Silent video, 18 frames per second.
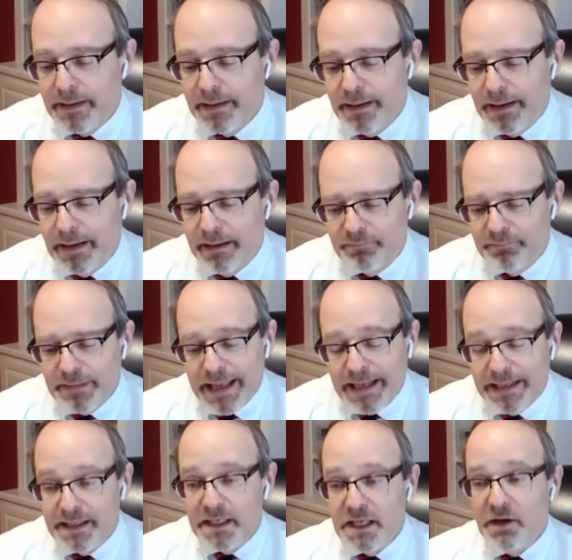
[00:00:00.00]

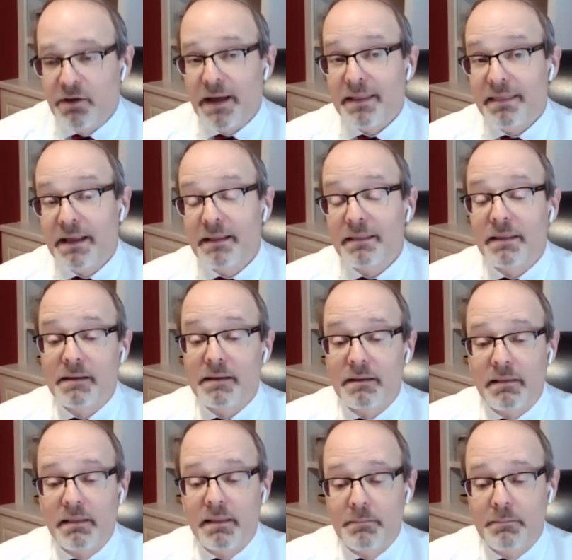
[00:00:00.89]
And I think
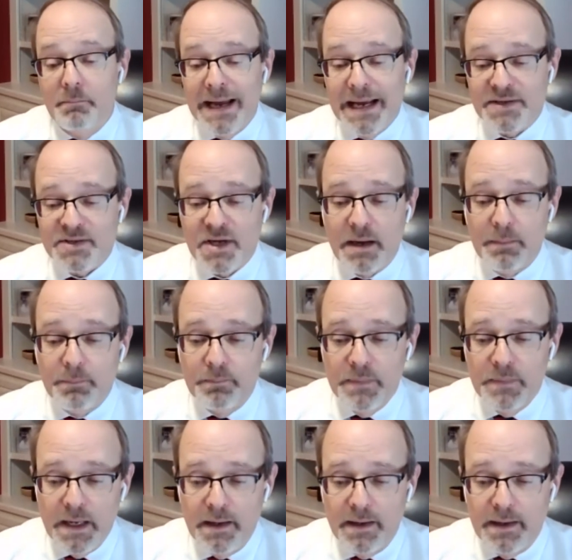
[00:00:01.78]
the Mask Up
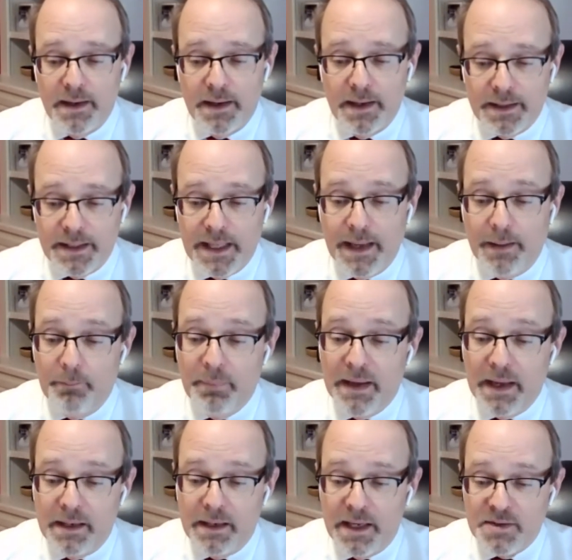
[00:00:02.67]

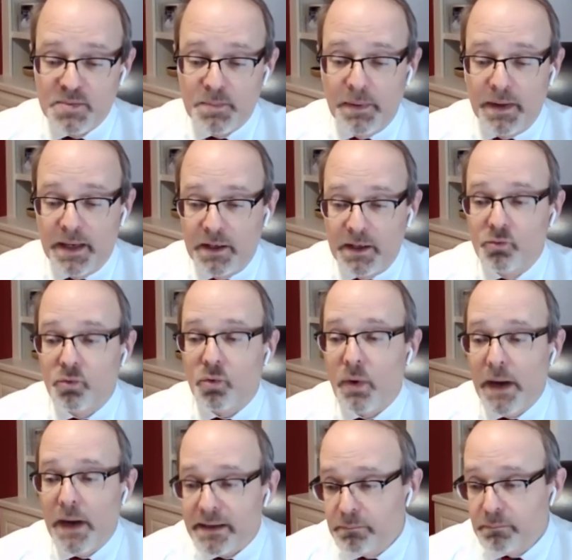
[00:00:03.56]
campaign has been
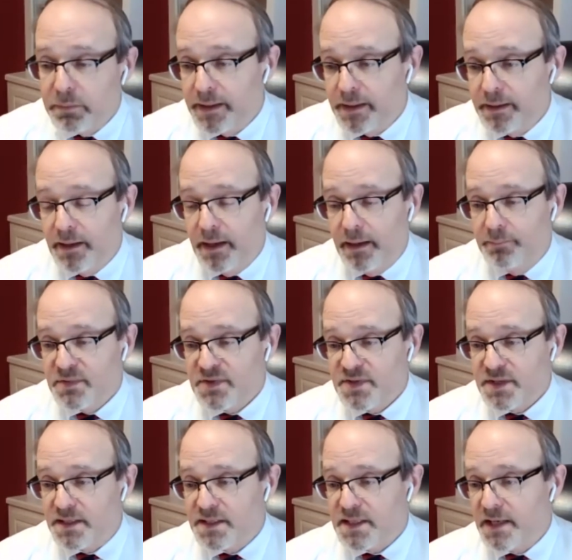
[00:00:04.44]
incredibly
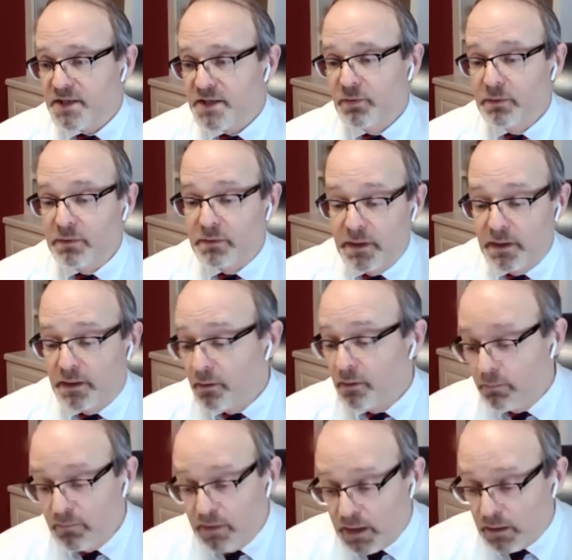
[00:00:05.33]
successful,
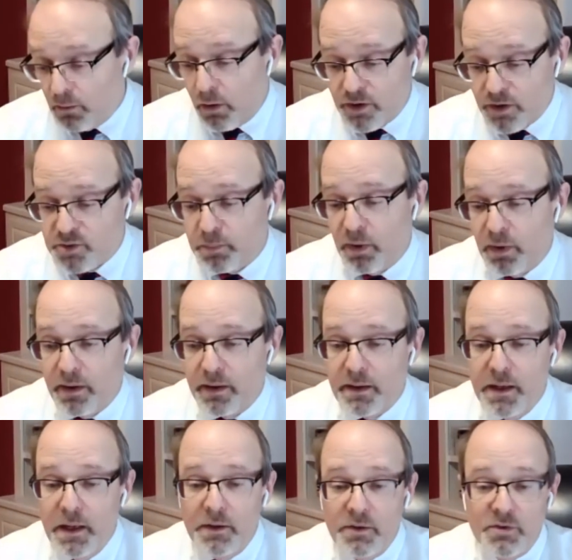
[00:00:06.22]
in large part
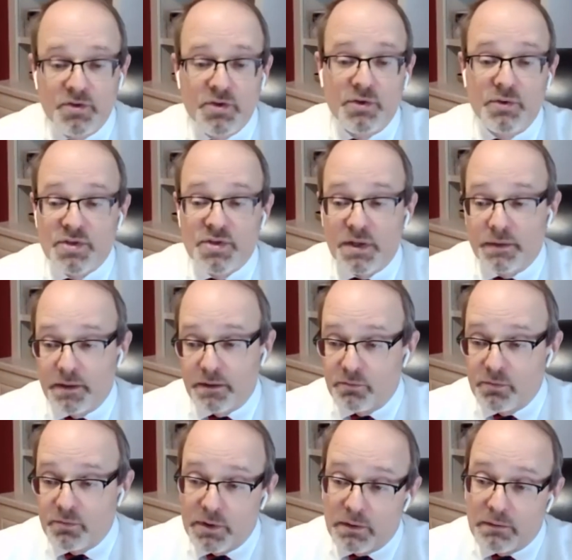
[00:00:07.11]
due to the
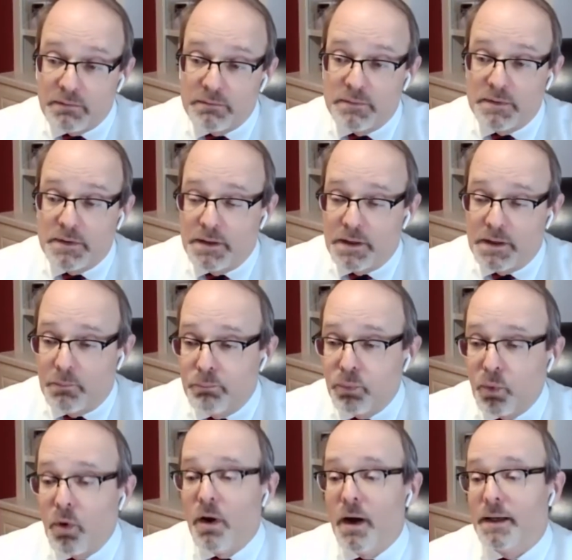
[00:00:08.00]
real
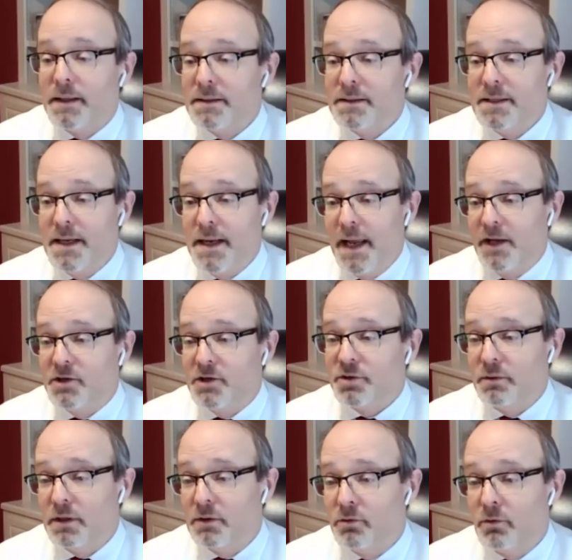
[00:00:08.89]
broad
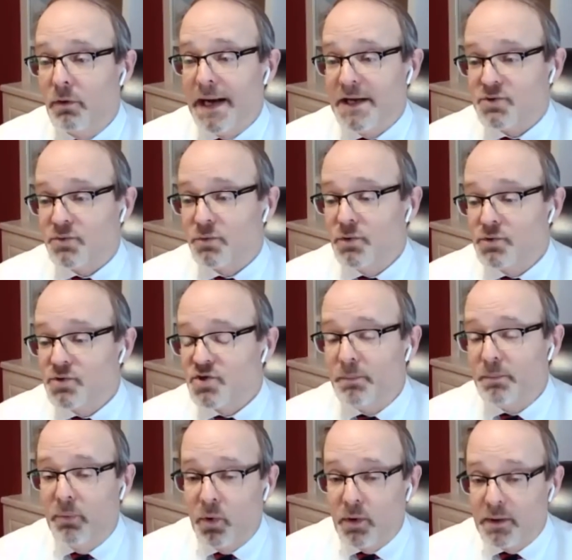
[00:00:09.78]
nature and grassroots
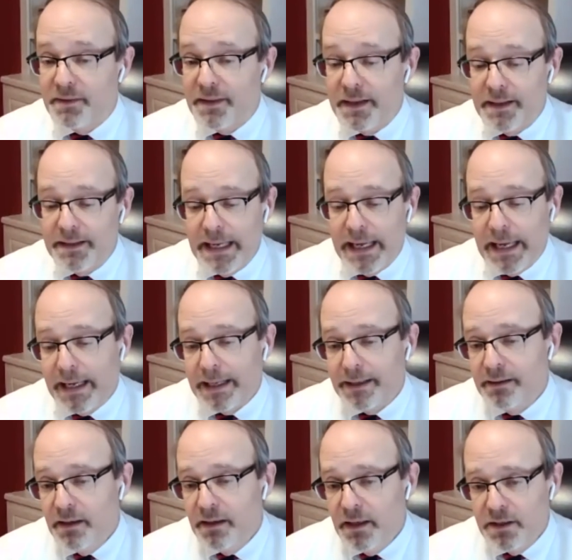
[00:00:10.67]
support that it
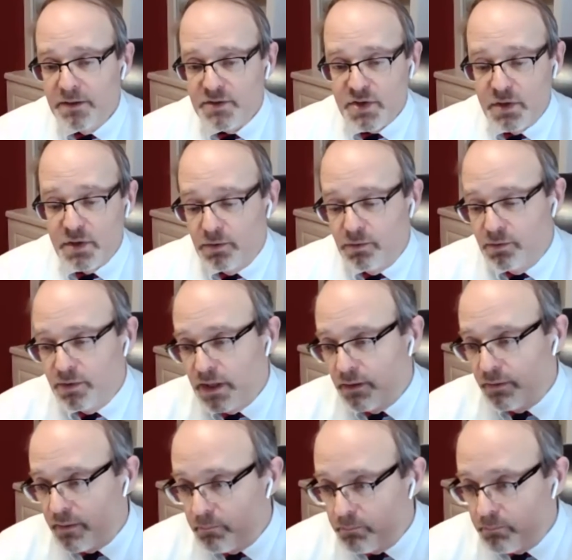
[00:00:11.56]
had. So
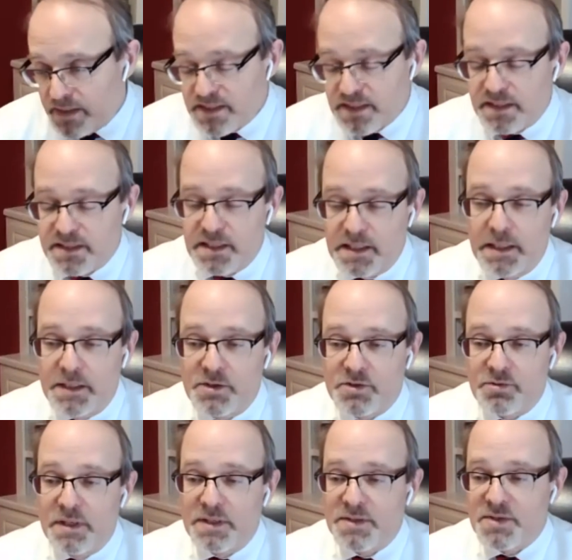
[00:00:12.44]
the Business and
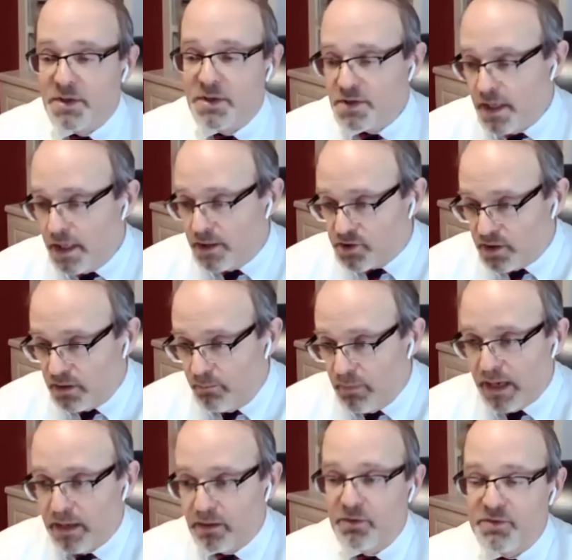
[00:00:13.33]
Industry Association, the
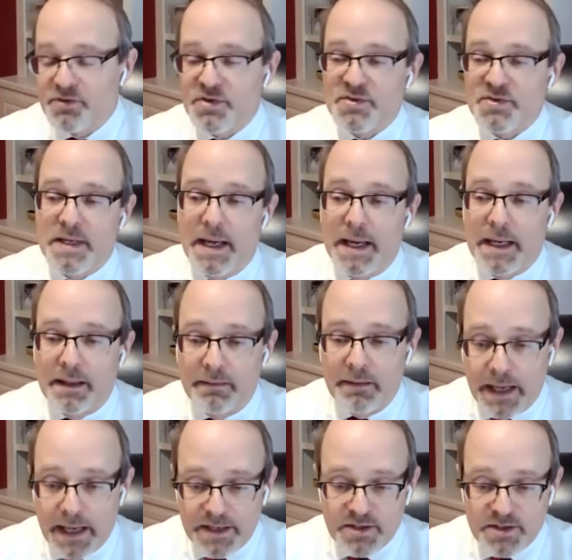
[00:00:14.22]
Medical Society, the
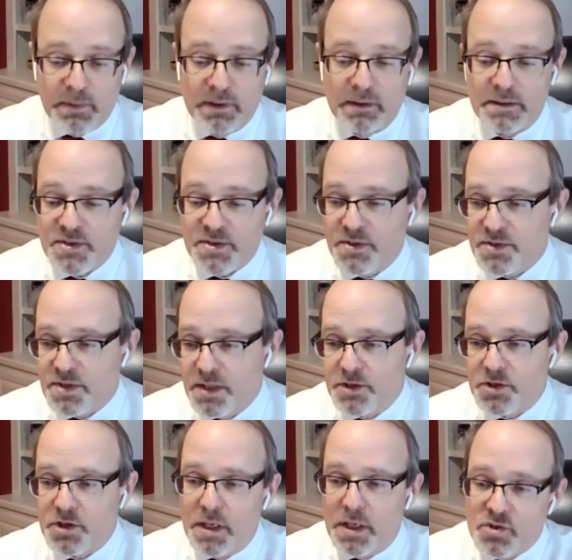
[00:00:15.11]
Hospital
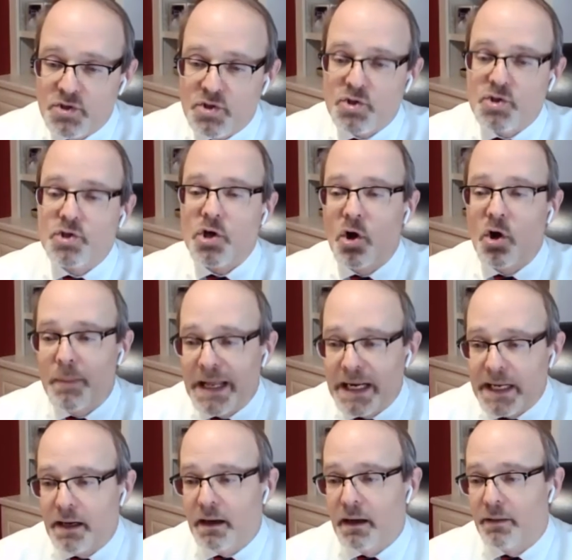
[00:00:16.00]
Association, and so
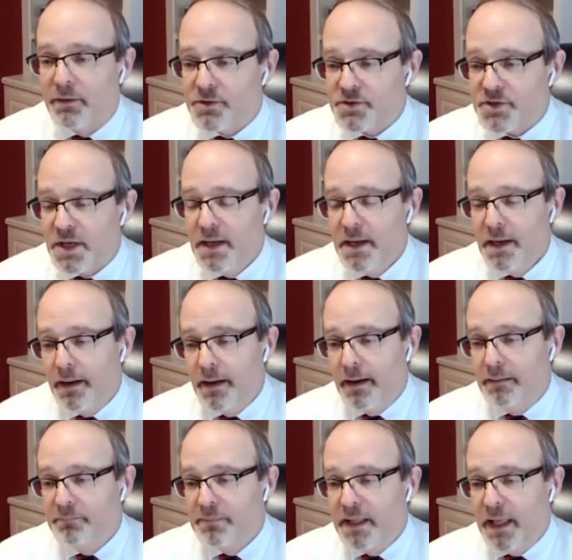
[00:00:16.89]
many others
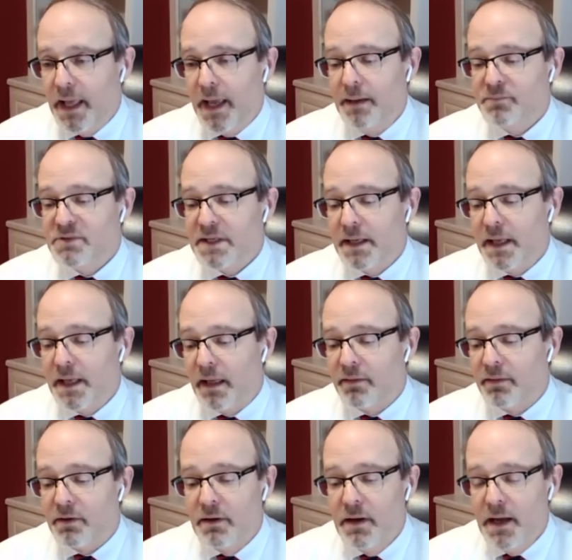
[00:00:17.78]
came
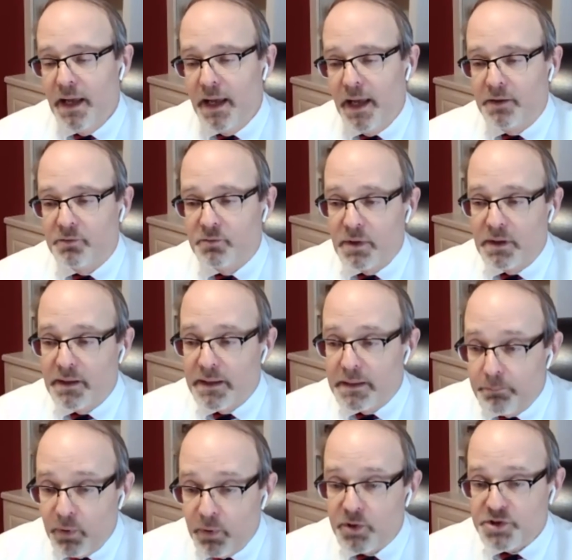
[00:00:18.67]
together and
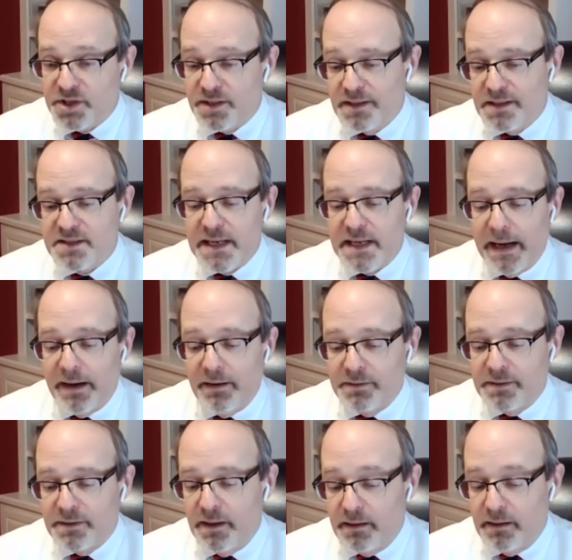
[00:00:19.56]
really pushed this
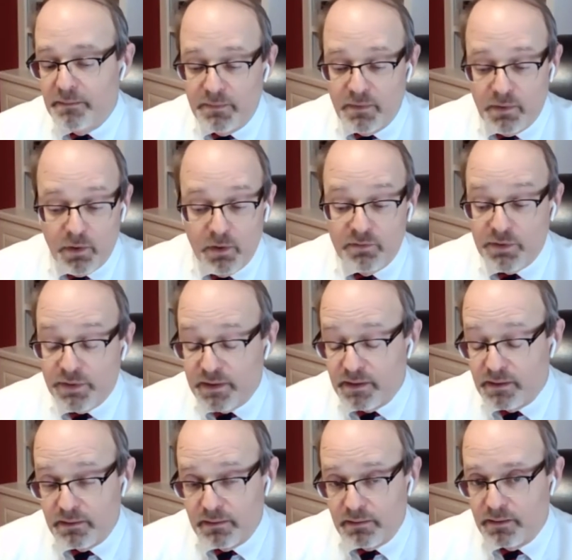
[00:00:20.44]
out over
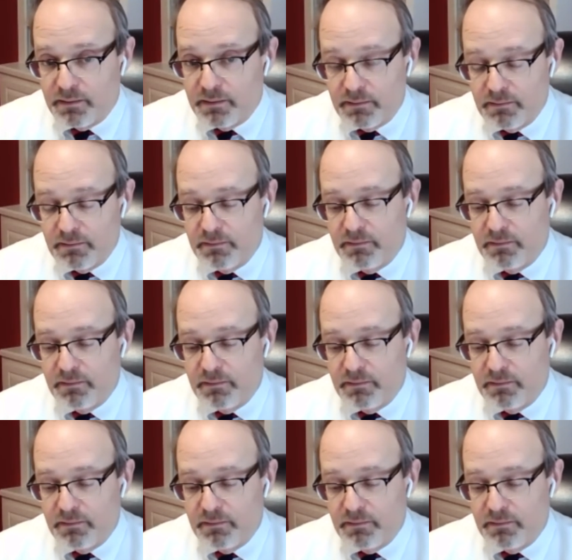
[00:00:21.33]
the